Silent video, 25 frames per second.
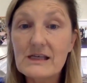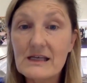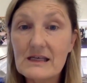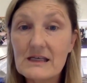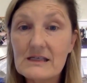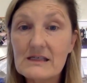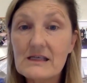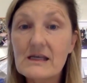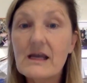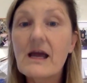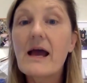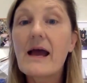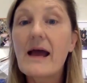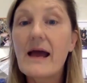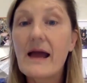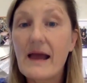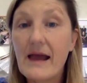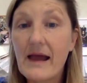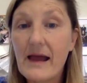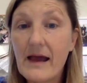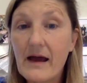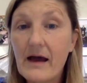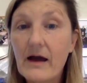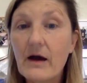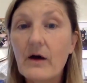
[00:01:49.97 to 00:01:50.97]
is
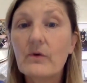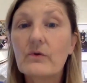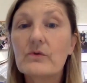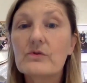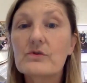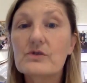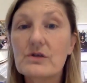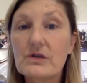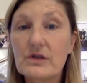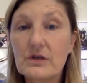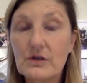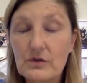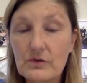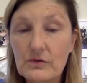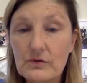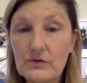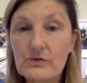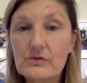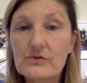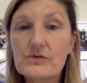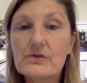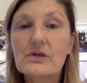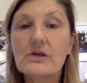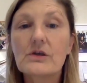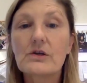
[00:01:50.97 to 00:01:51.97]
how to
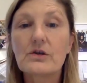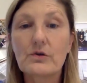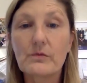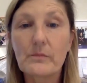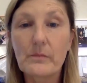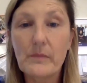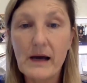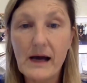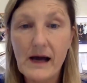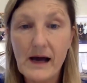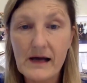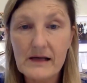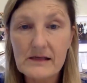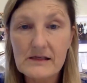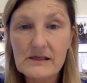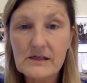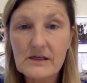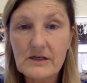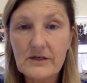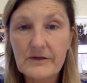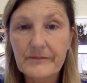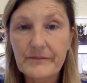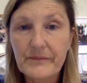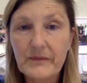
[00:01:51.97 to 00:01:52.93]
use your mask.